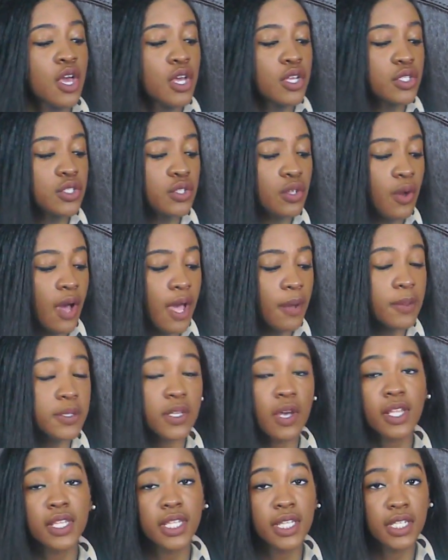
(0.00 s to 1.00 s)
So I was
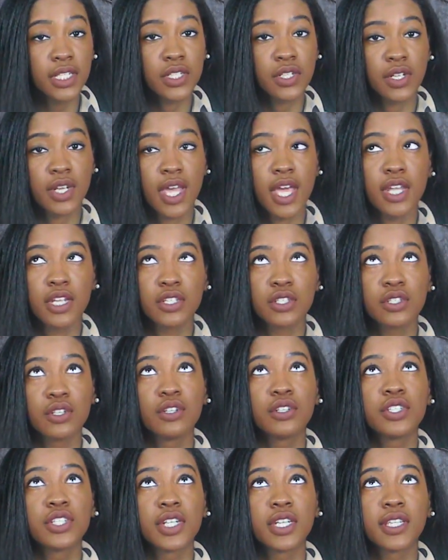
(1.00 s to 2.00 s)
on the internet
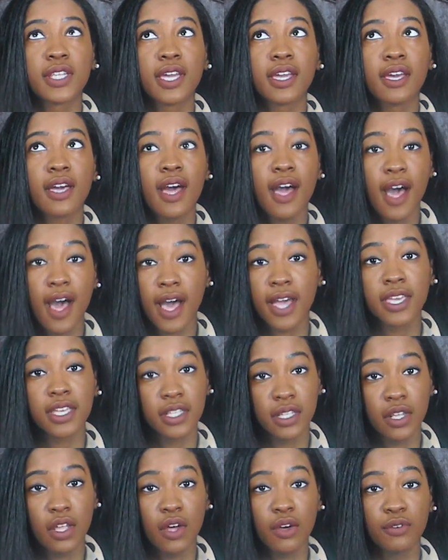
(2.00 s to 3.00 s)
searching like high
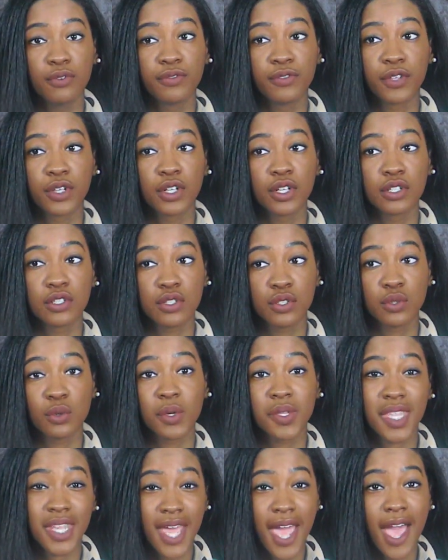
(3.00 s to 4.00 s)
and low for a
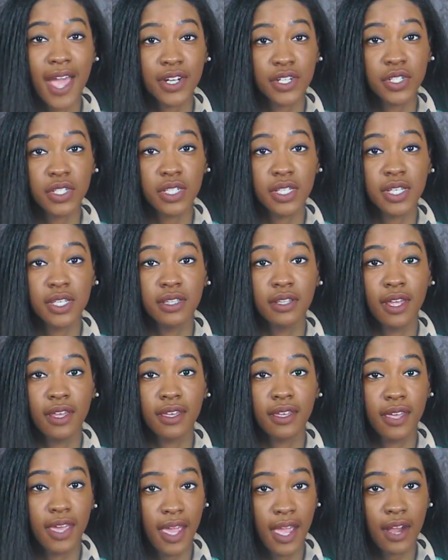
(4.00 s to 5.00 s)
store that actually
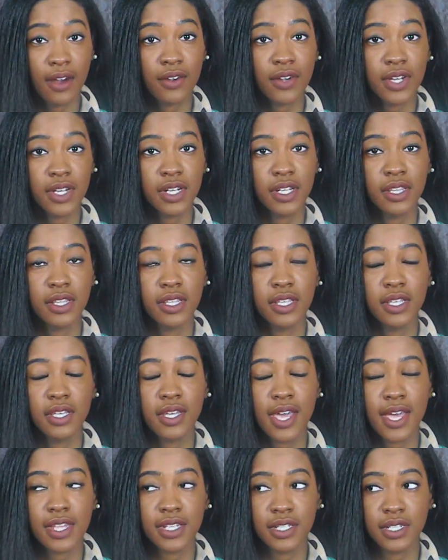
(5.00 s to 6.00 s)
like carried
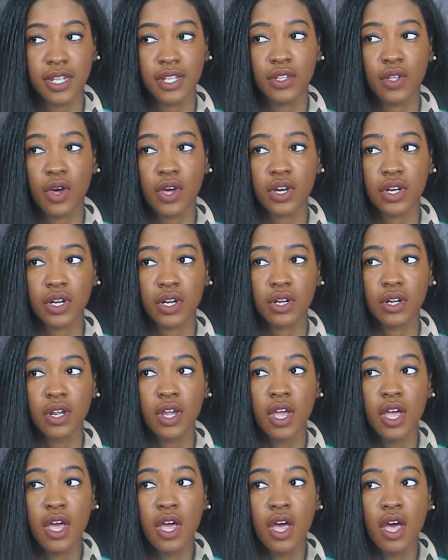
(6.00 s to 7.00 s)
the Estee Lauder
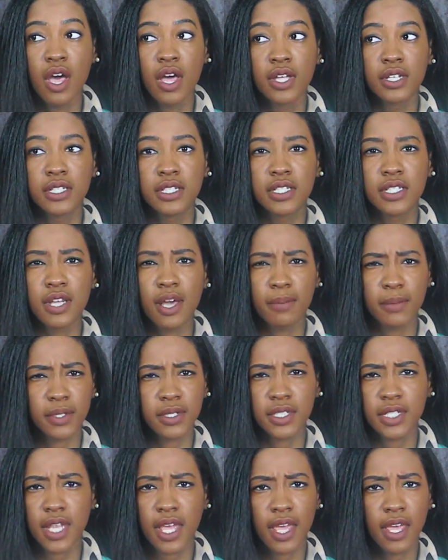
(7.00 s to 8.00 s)
Double
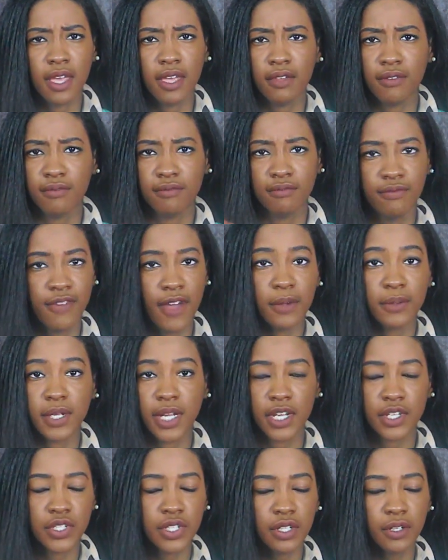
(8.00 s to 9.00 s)
Stay
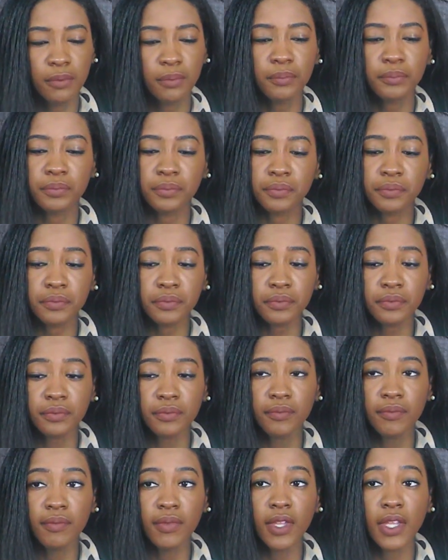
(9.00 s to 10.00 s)
foundation,
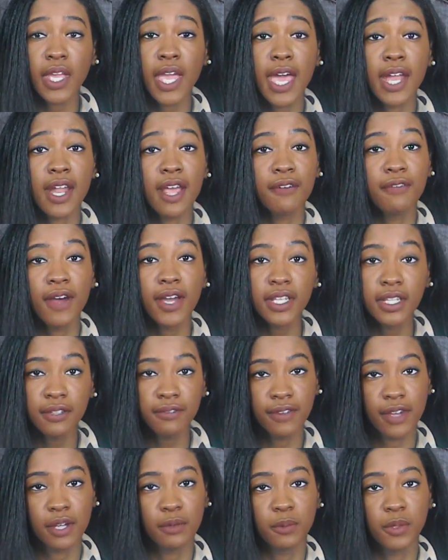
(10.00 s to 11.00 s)
and I finally
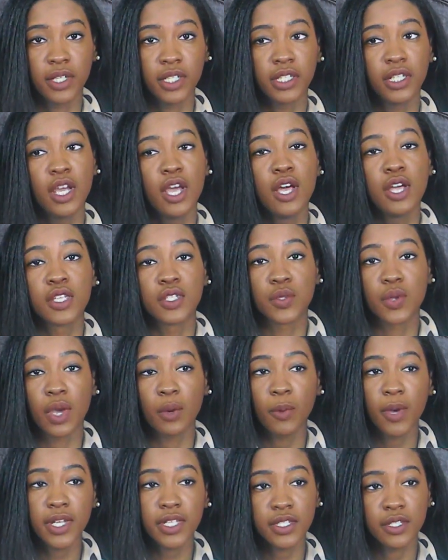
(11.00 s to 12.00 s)
found one. So I
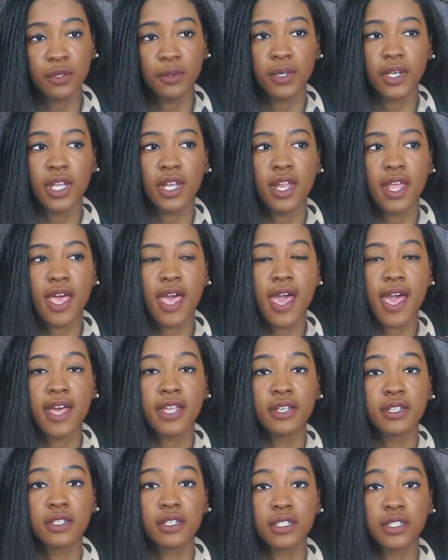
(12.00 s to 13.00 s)
went to it,
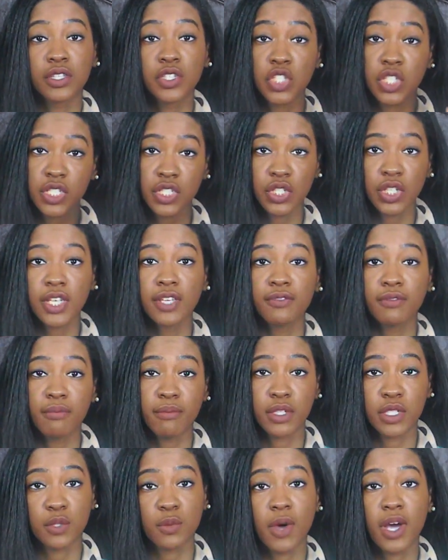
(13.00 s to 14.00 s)
and just looking from
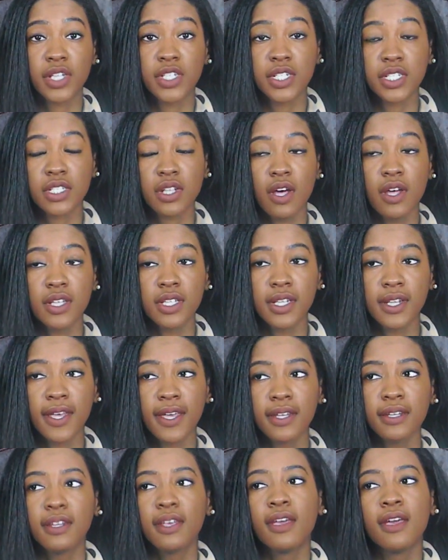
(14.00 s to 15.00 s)
the swatches
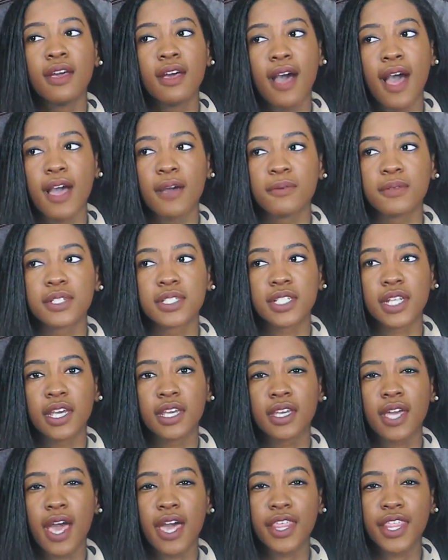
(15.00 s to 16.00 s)
online, I was
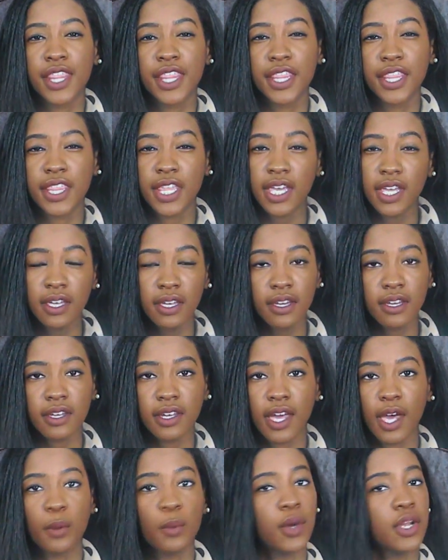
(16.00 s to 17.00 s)
like, I think
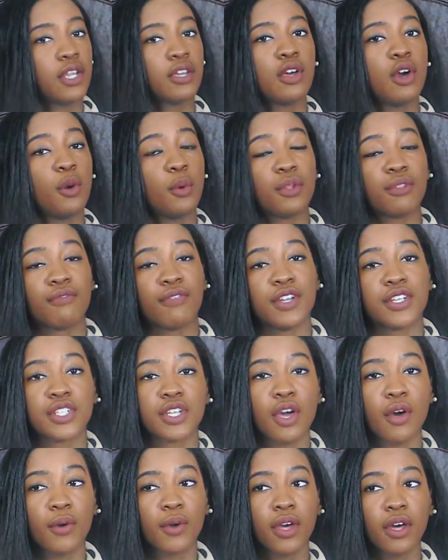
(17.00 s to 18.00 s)
I want to go with Rich
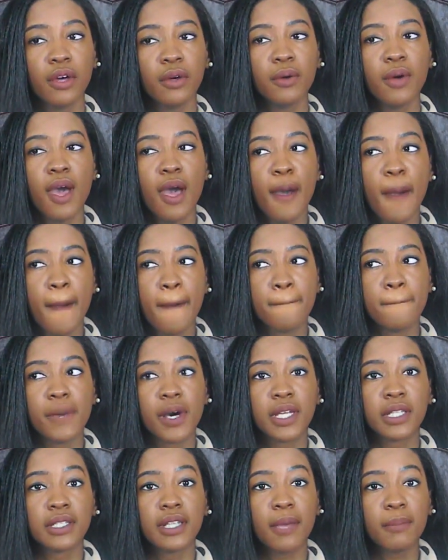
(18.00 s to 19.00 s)
Cocoa,
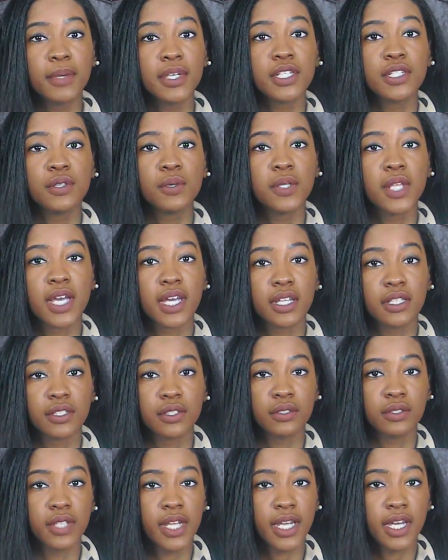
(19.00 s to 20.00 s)
but let me do like a
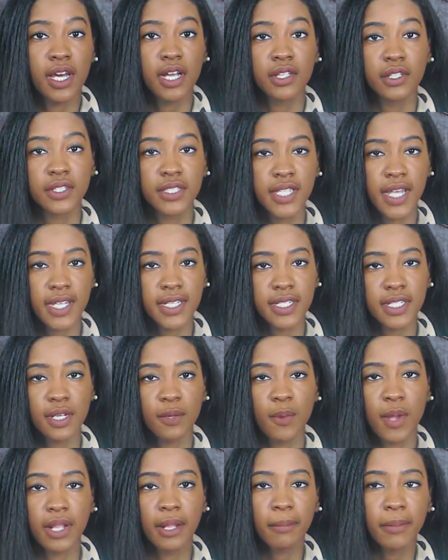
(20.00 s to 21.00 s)
little like color
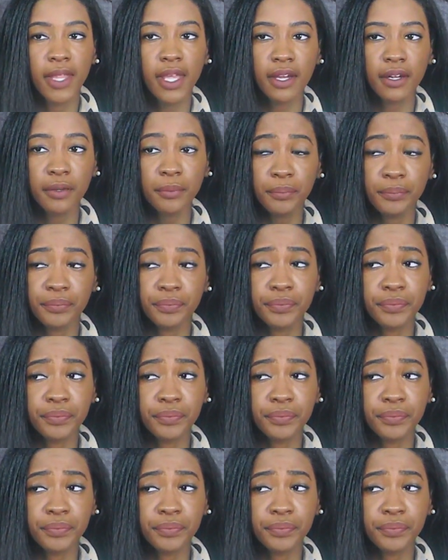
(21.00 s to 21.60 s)
testing while I'm there.